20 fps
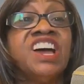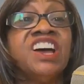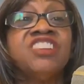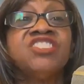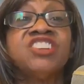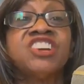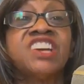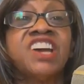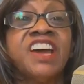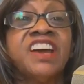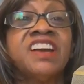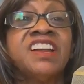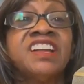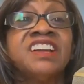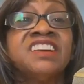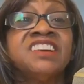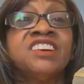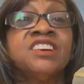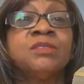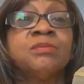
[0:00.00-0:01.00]

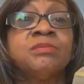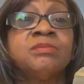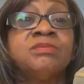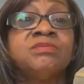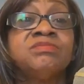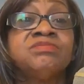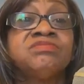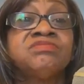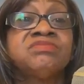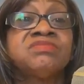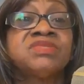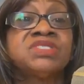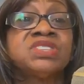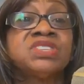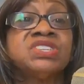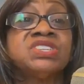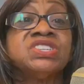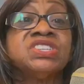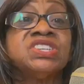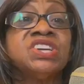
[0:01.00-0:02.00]
educating
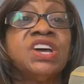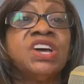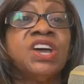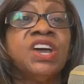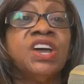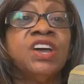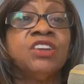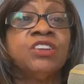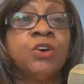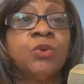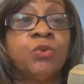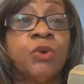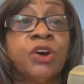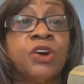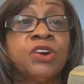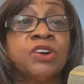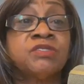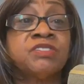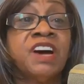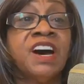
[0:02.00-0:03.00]
them in the
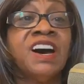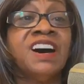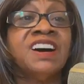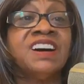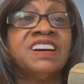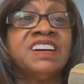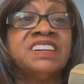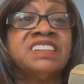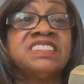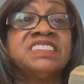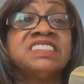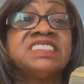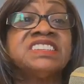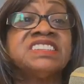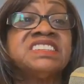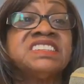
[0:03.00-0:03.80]
Word of God.